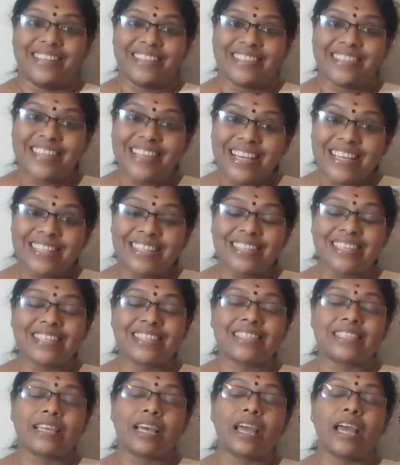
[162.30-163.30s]
This
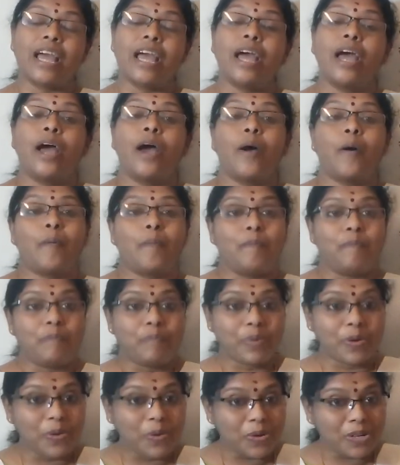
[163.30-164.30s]
is a
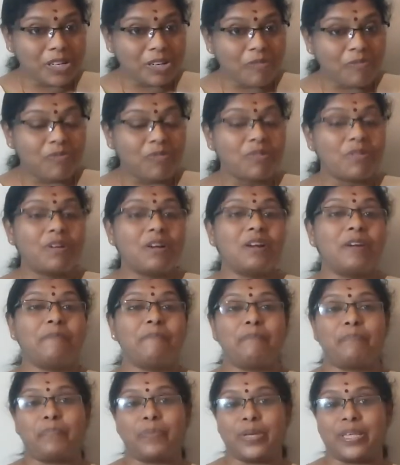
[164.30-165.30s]
beautiful
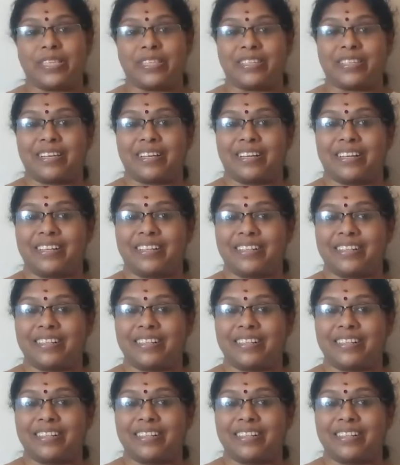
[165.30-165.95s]
picture.